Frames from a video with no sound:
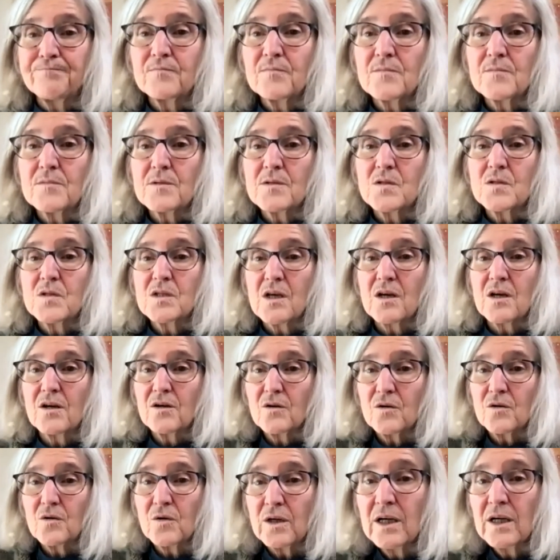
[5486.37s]

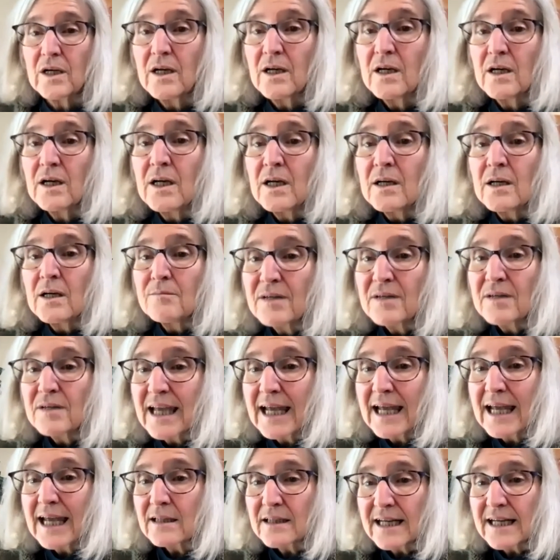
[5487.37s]
So
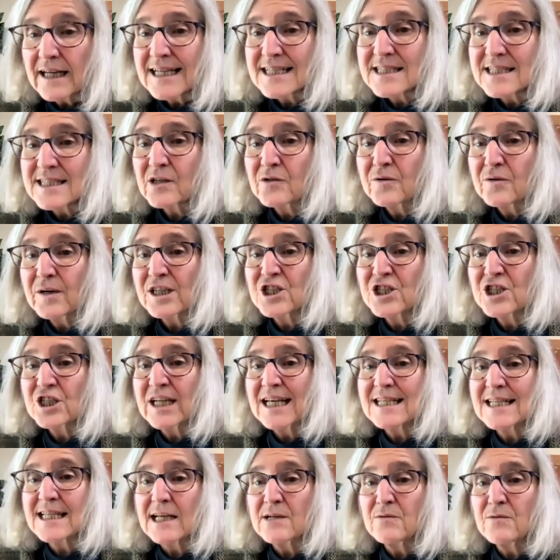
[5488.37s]
Michaela has a question.
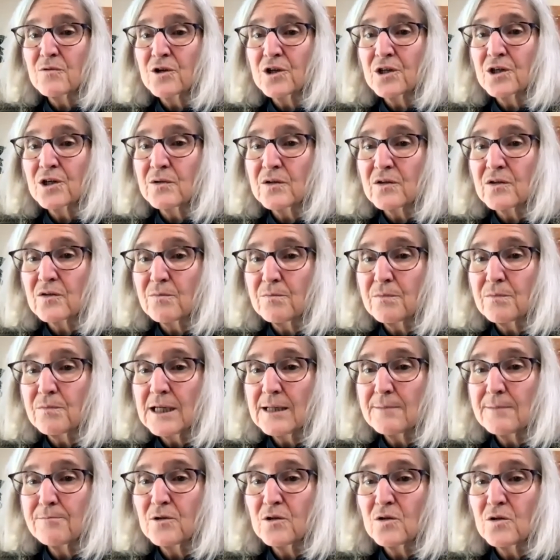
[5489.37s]
As I work with
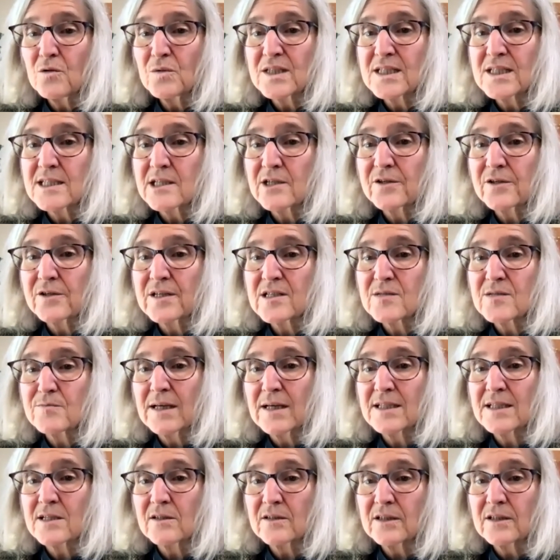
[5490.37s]
people with serious
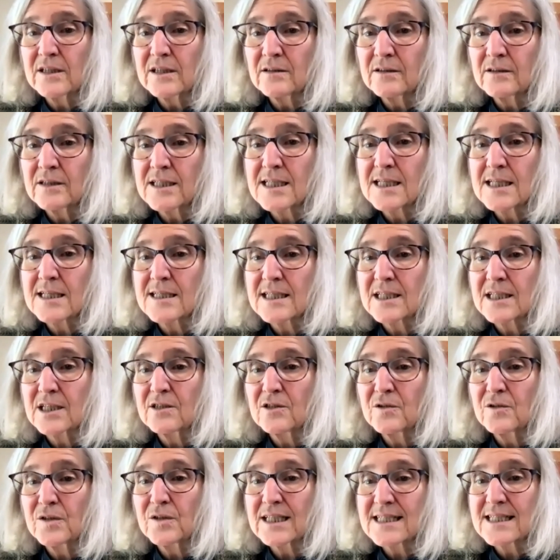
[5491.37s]
mental illnesses,
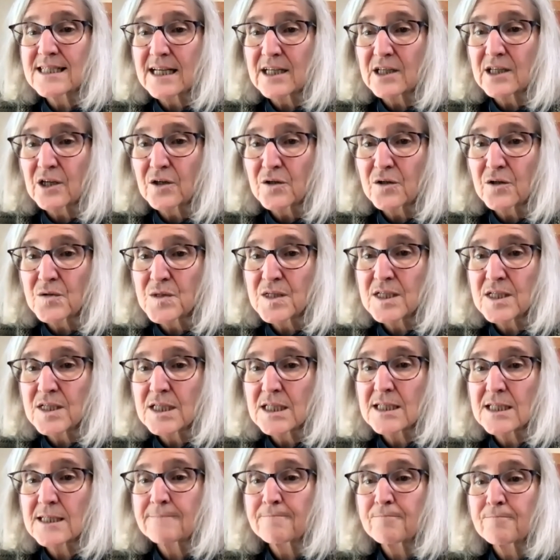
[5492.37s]
including
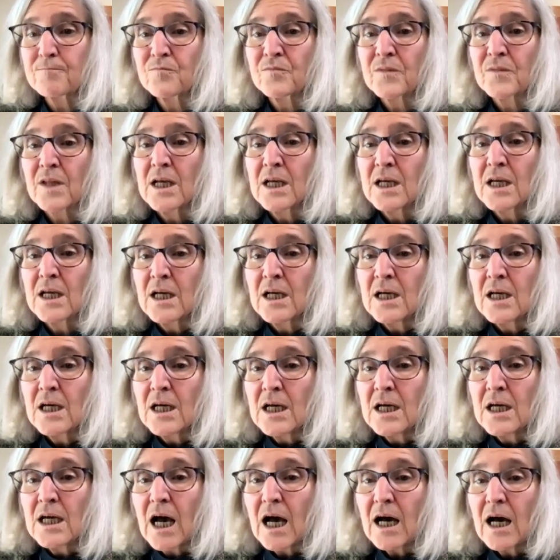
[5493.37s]
psychosis,
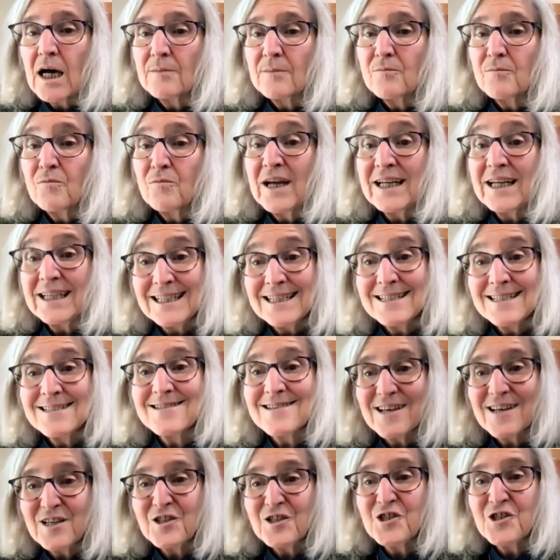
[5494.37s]
when
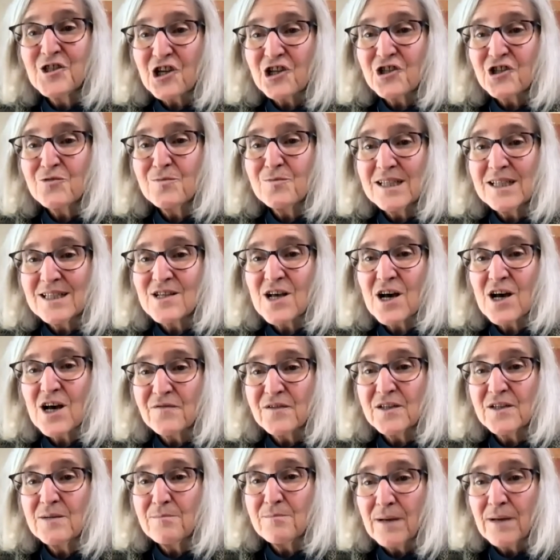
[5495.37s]
insight and judgment is
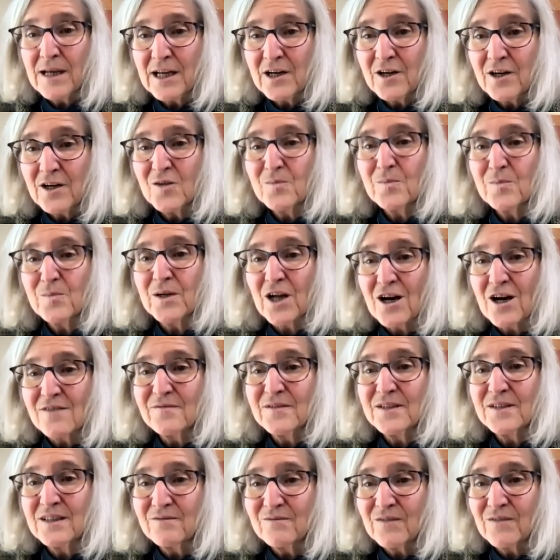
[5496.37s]
often impaired, but
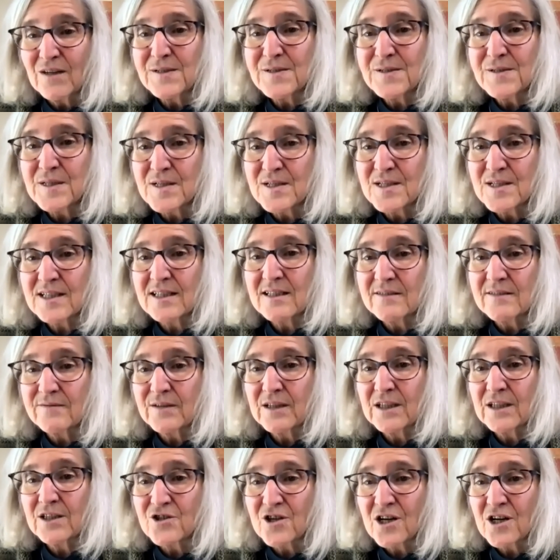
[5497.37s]
often involves a
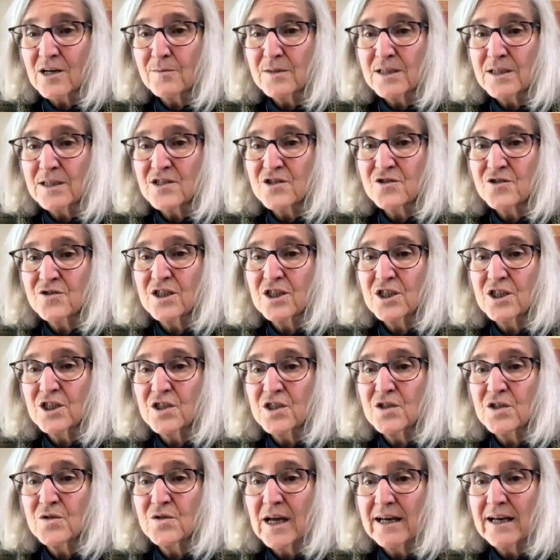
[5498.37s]
significant trauma history, do
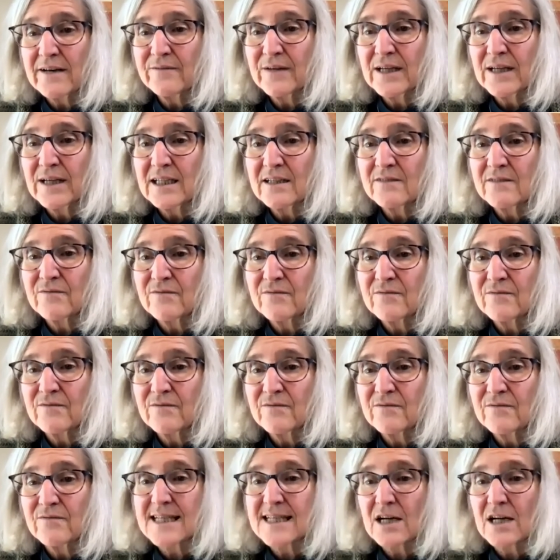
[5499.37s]
you have any advice
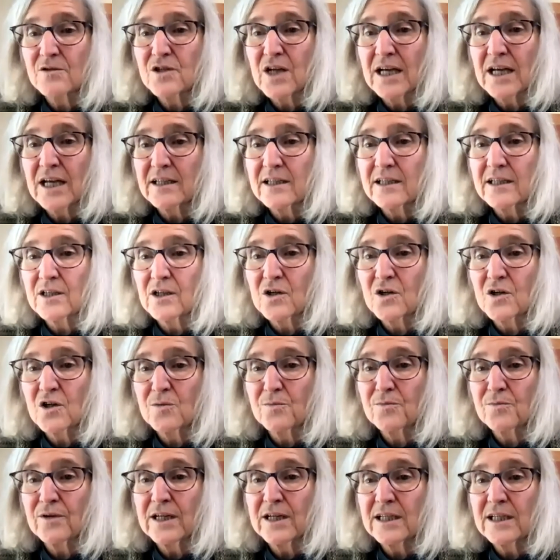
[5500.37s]
as how I can
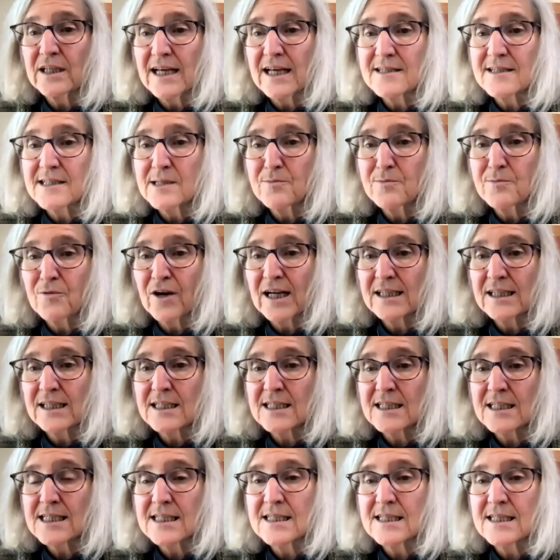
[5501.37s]
incorporate SE
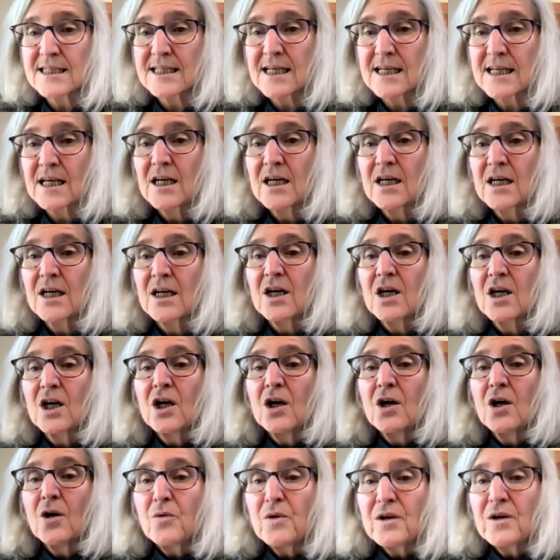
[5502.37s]
practices
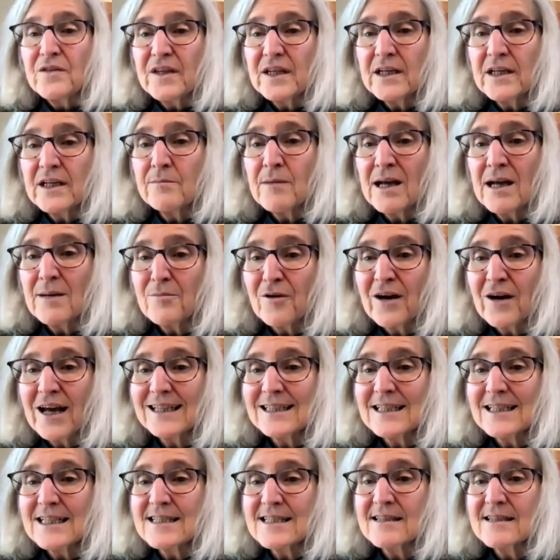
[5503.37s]
within my
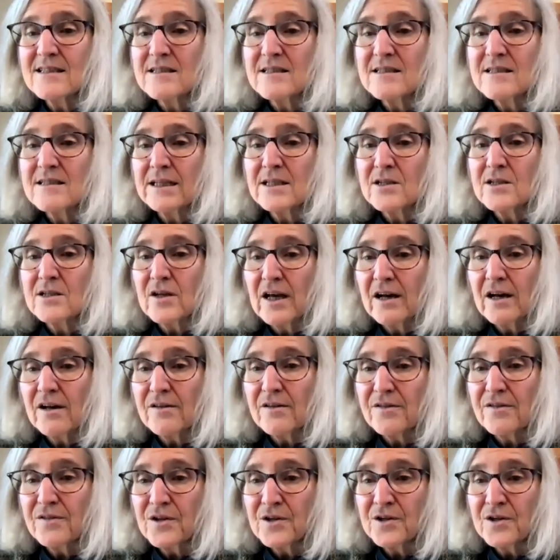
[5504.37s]
practice as a mental
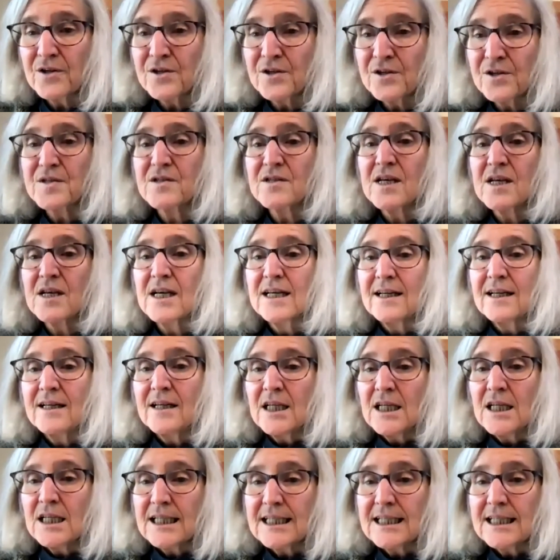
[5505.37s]
health nurse,
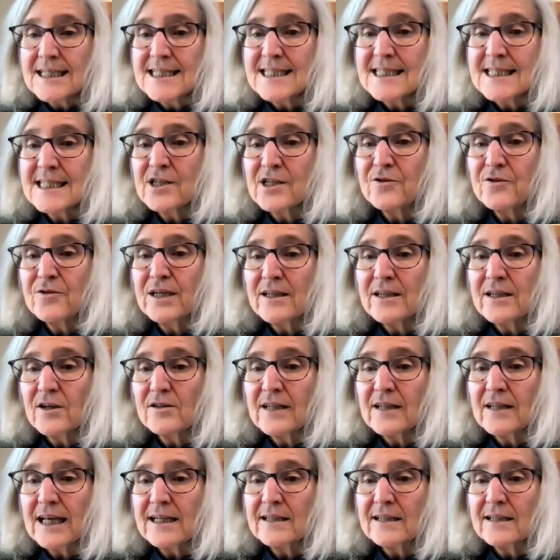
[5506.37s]
considering their
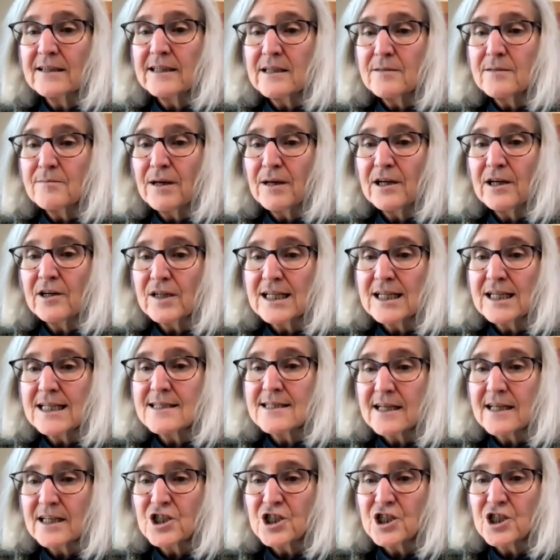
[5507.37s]
likely impaired
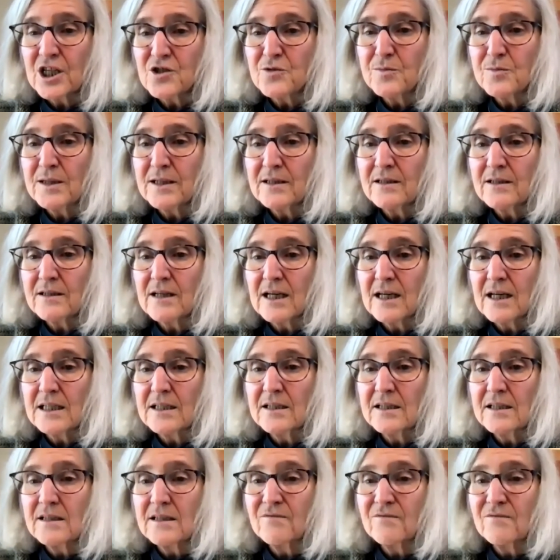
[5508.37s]
insight judgment? I
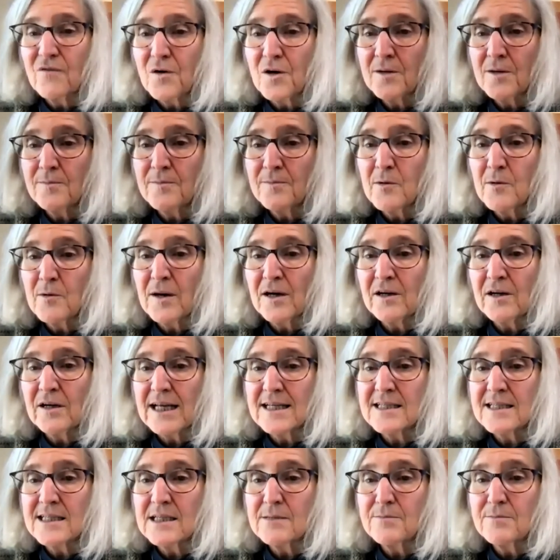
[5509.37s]
can inform them about
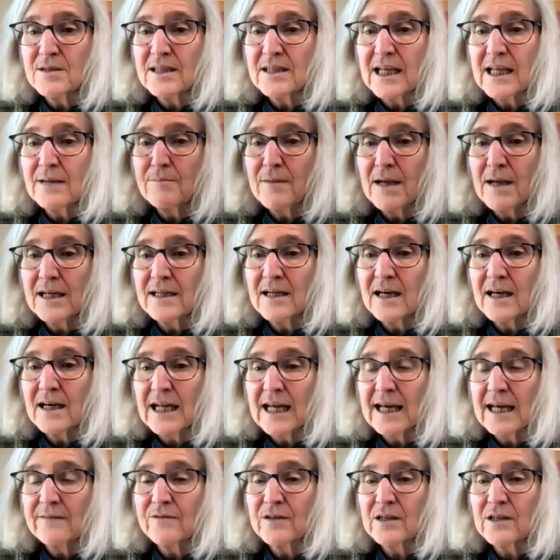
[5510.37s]
SE, but they may not
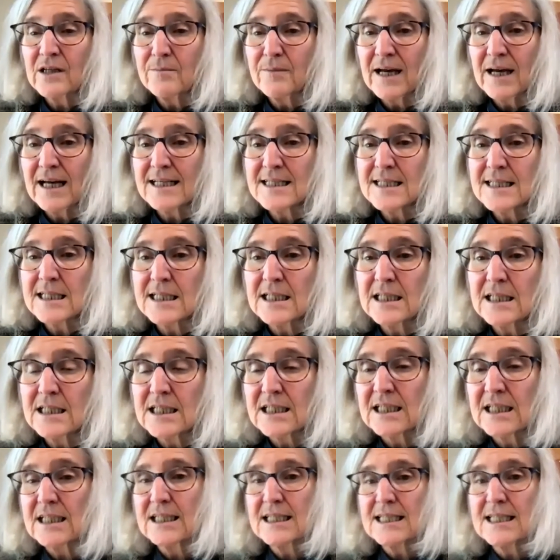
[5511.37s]
have the capacity to
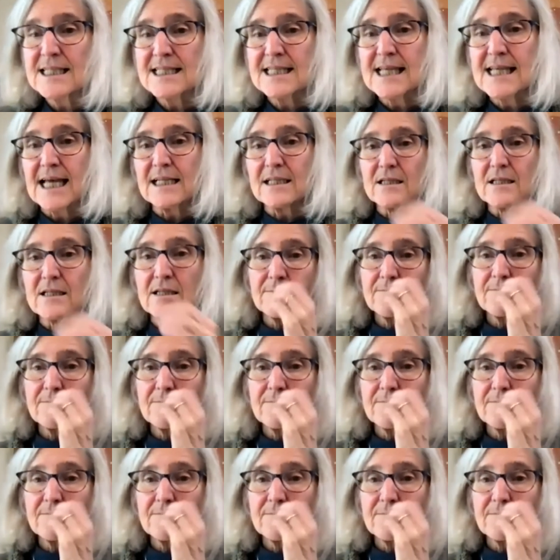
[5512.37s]
consent.